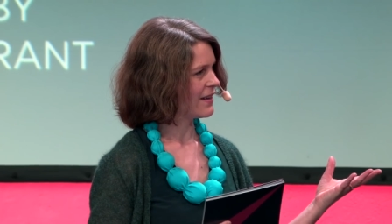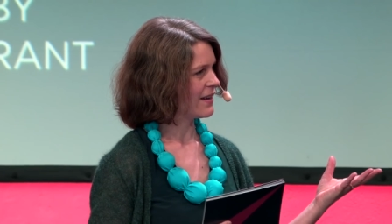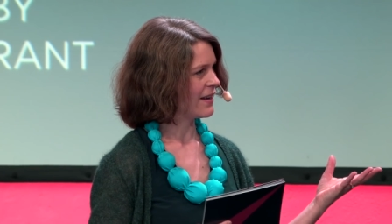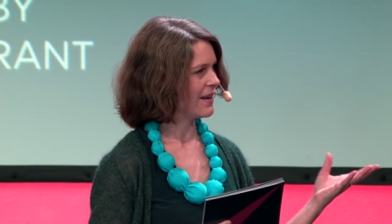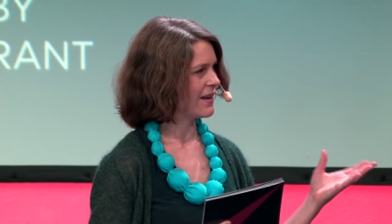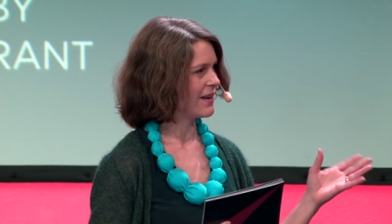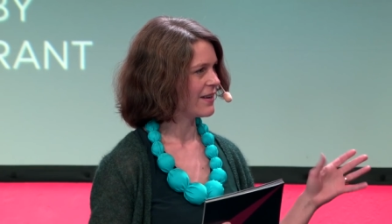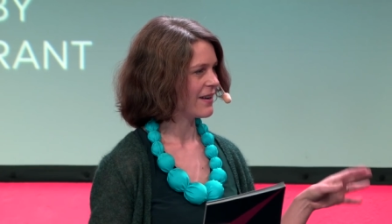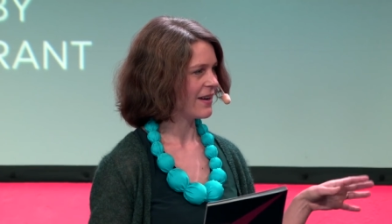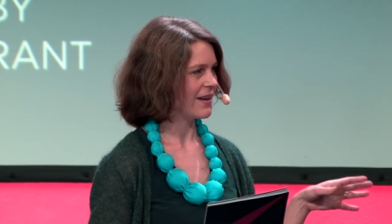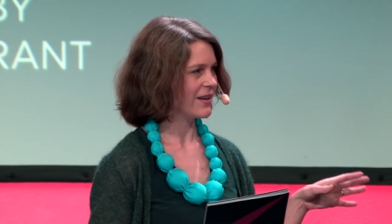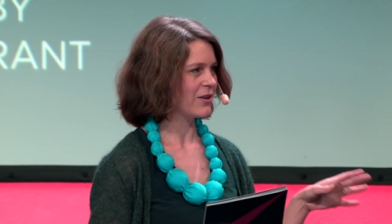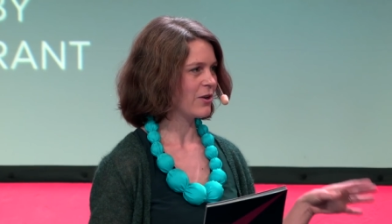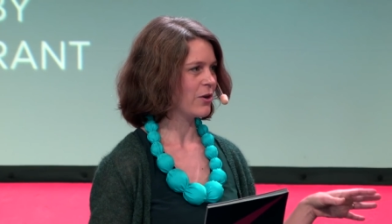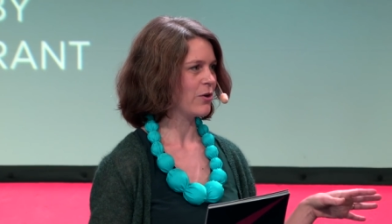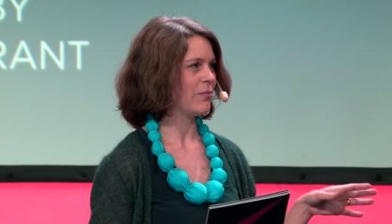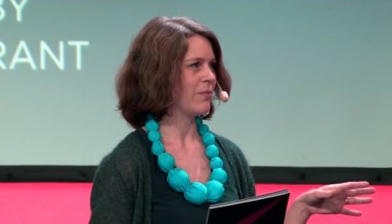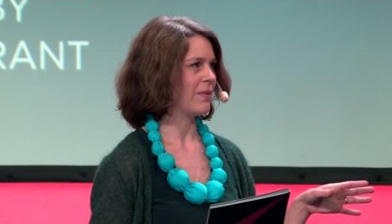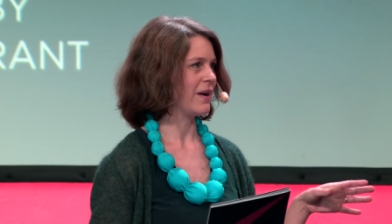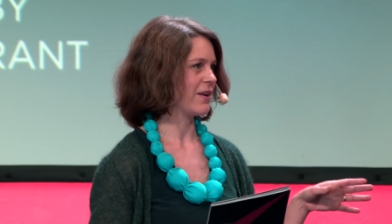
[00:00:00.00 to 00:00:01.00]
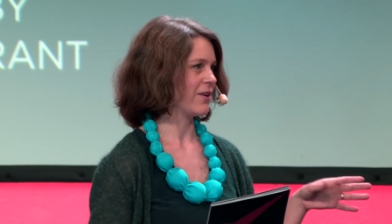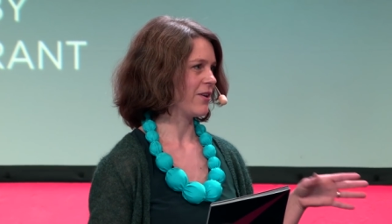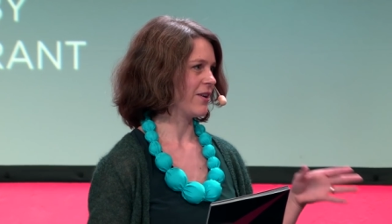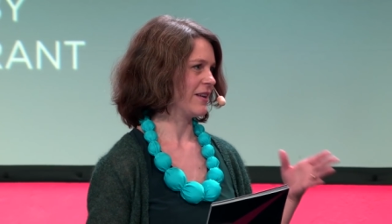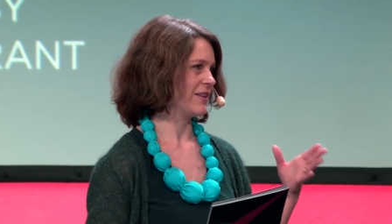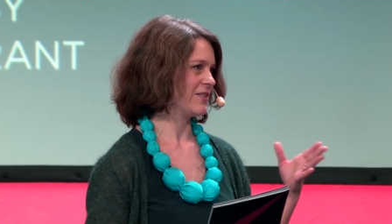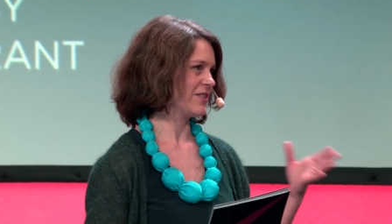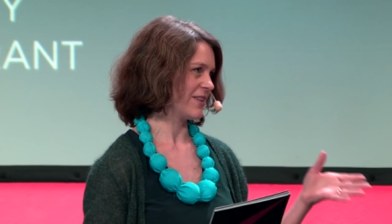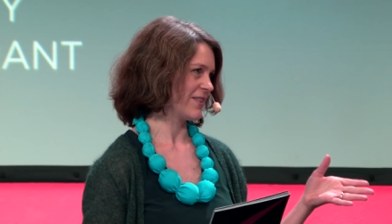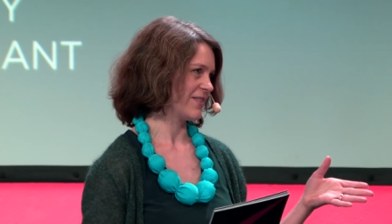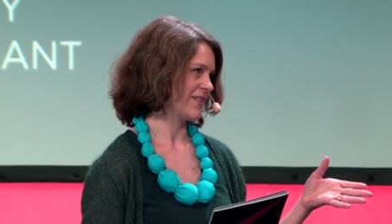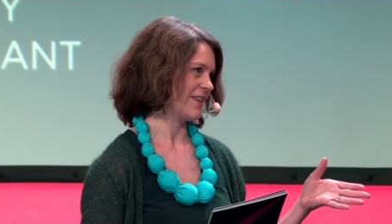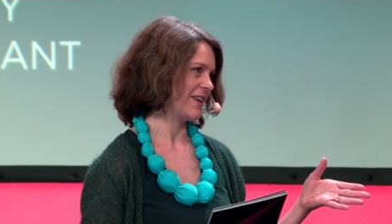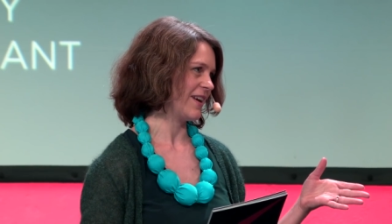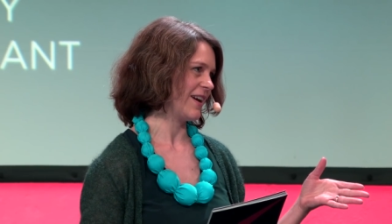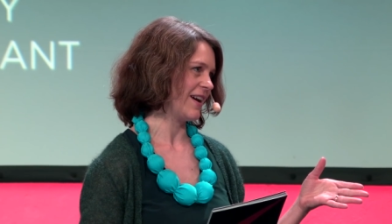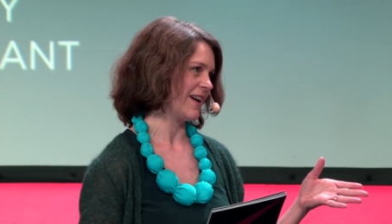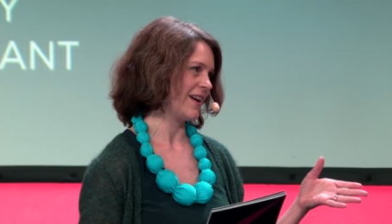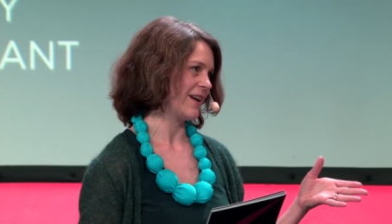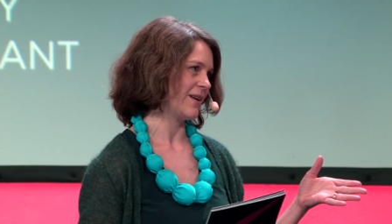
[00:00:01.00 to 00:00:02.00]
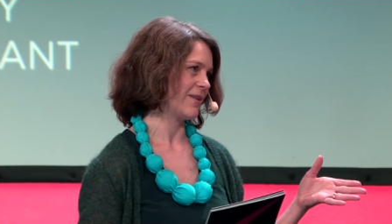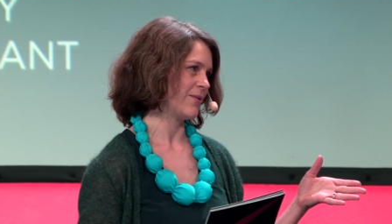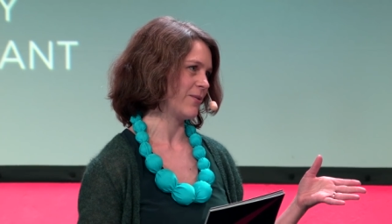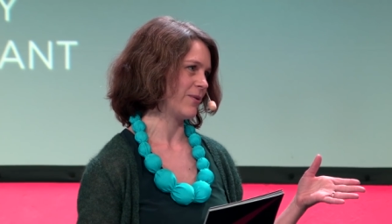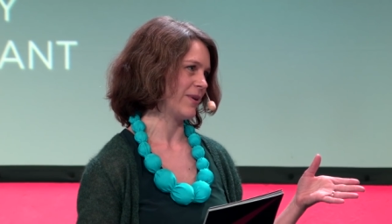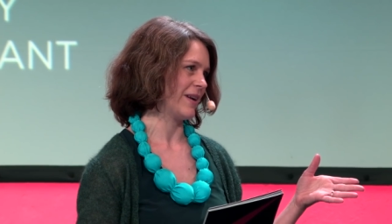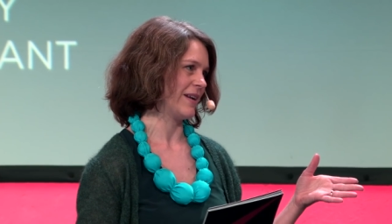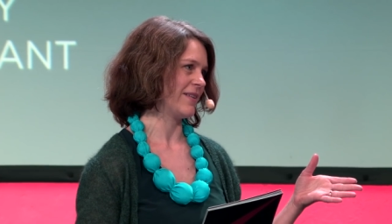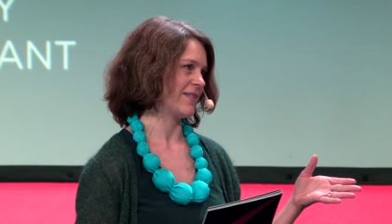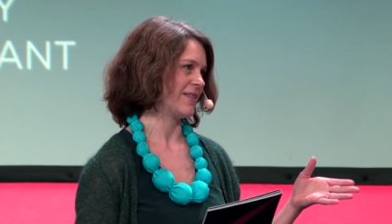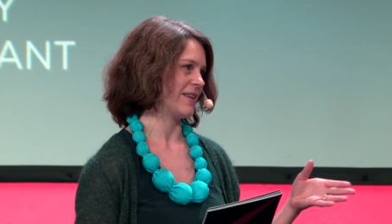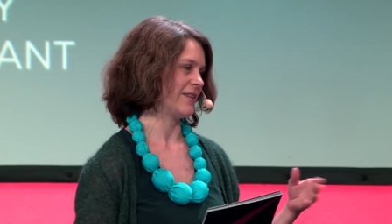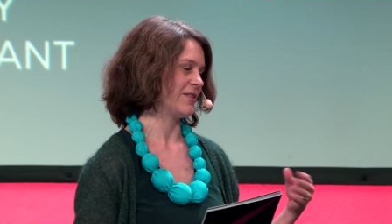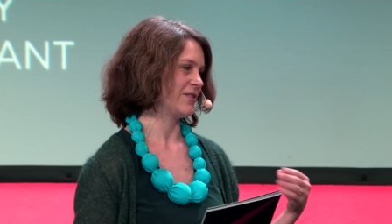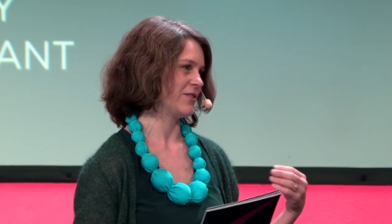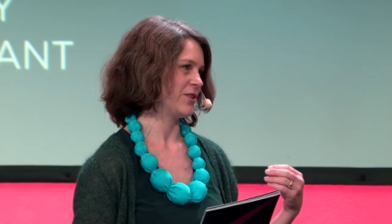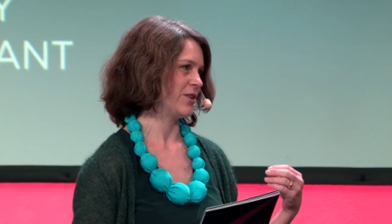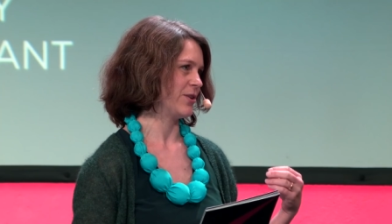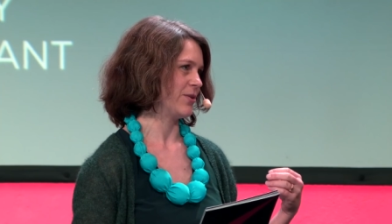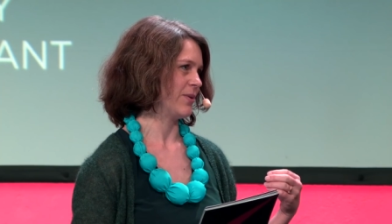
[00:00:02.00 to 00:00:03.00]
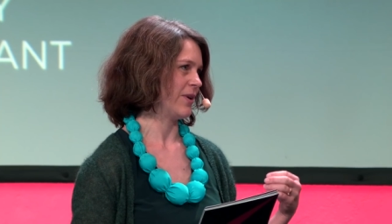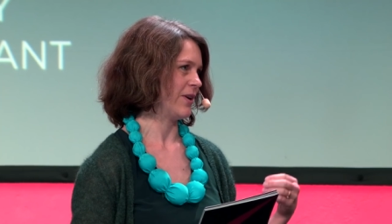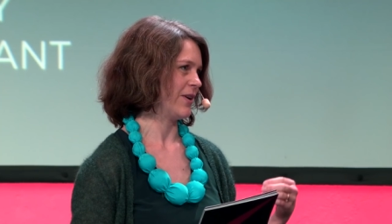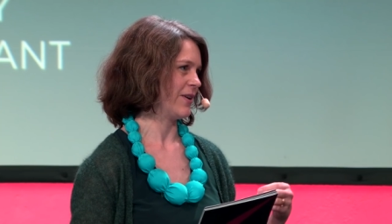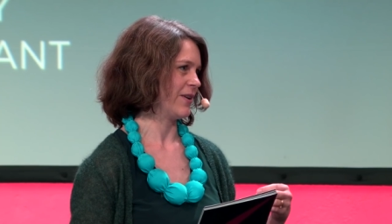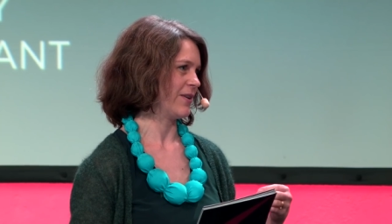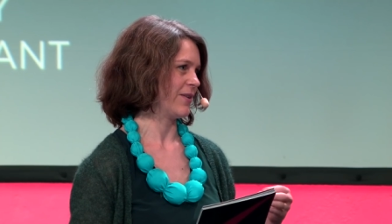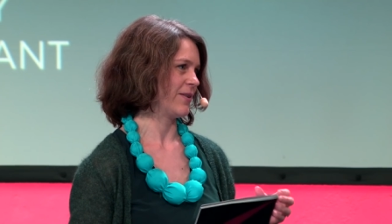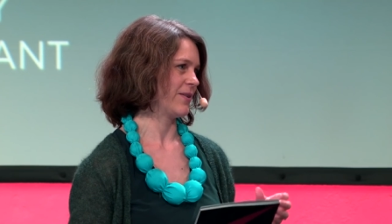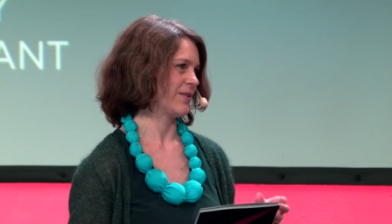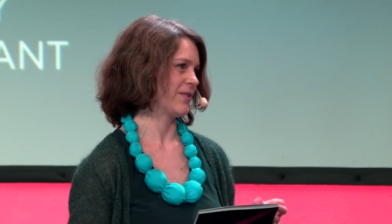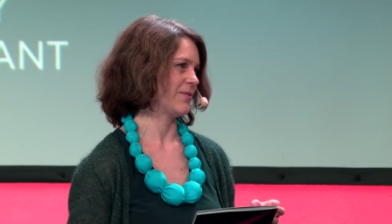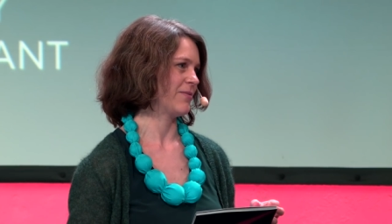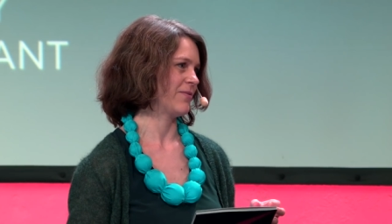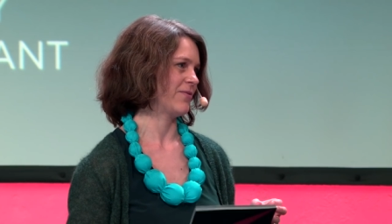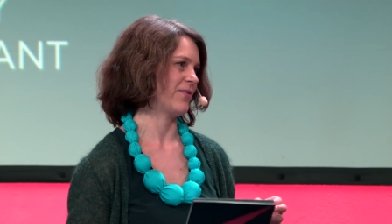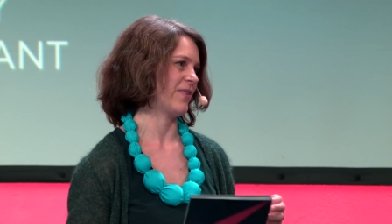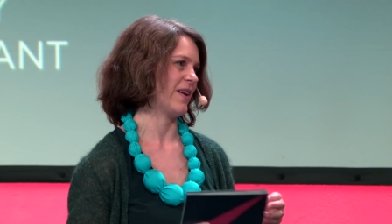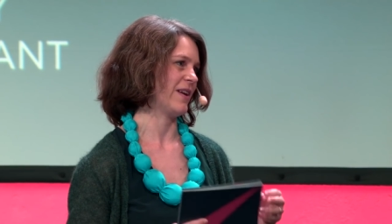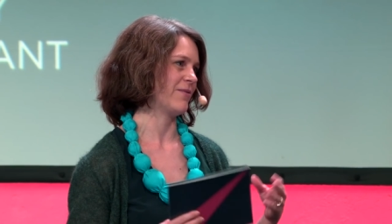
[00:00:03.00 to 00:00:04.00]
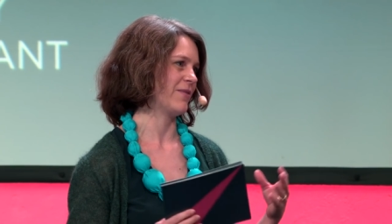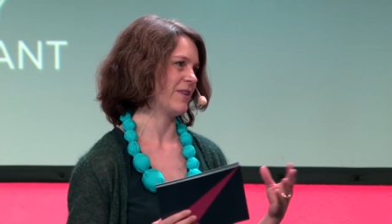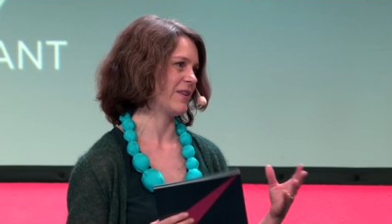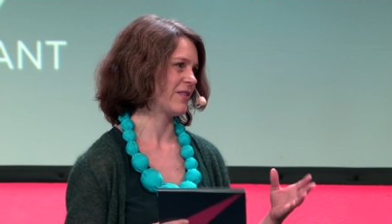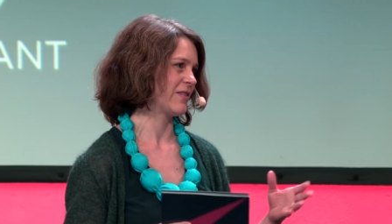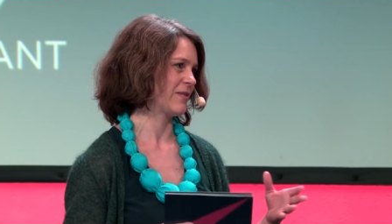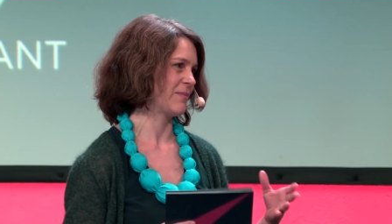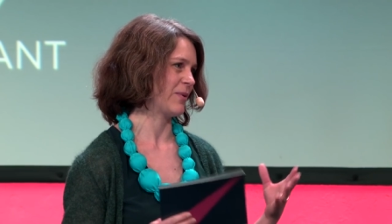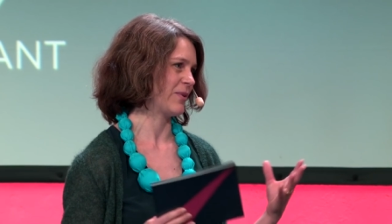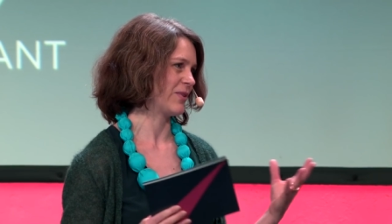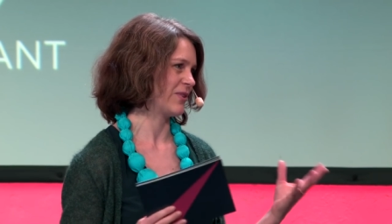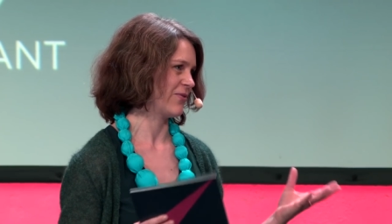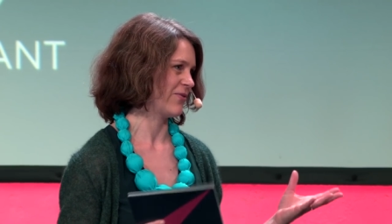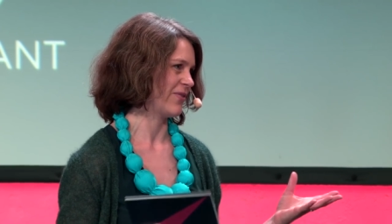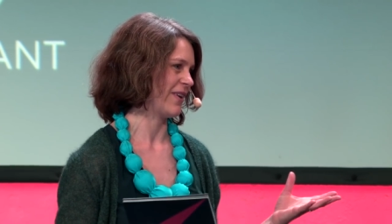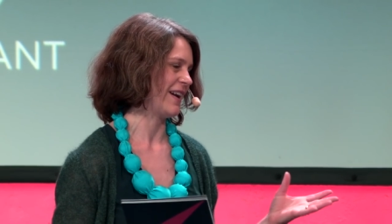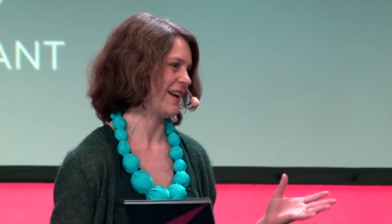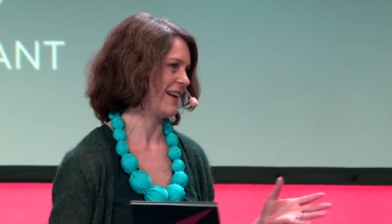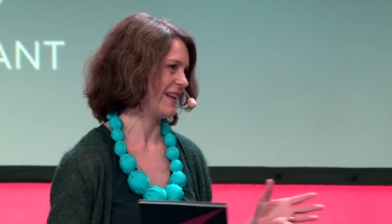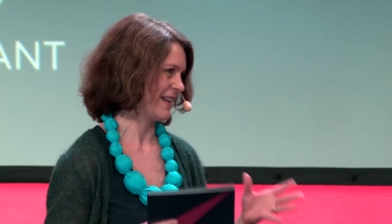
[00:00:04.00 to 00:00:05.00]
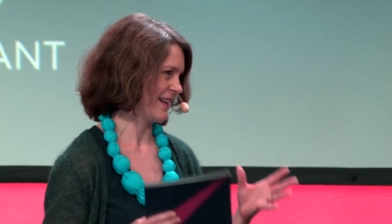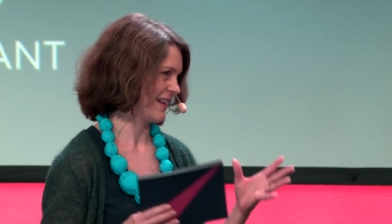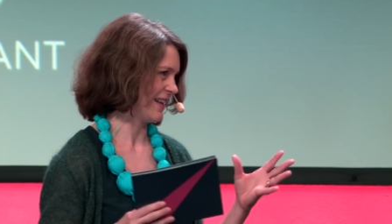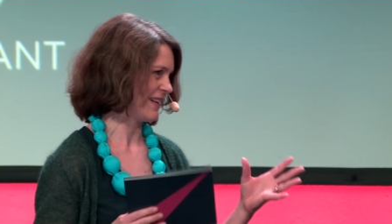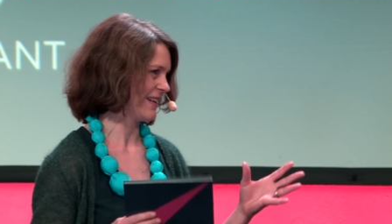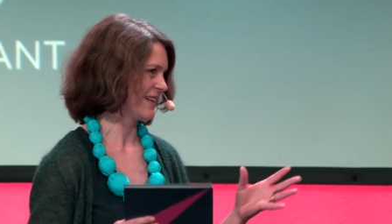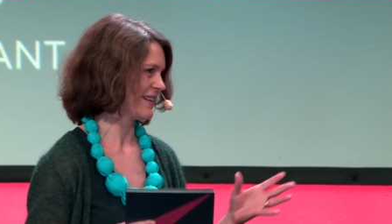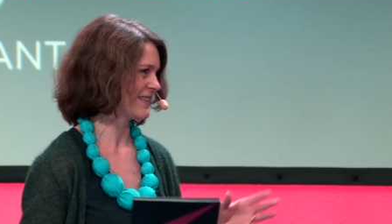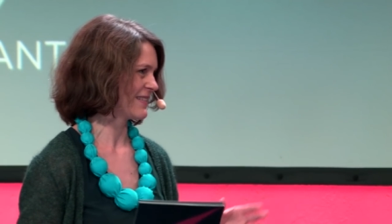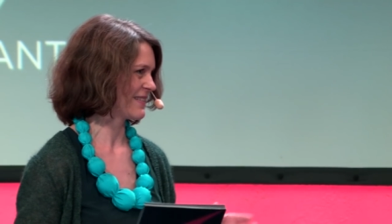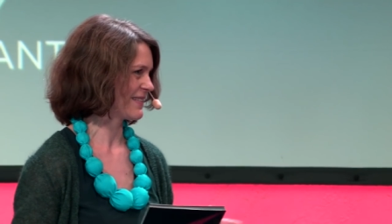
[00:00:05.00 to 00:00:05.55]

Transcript: And I know my colleague Jessica already sent you her favorite Spotify links.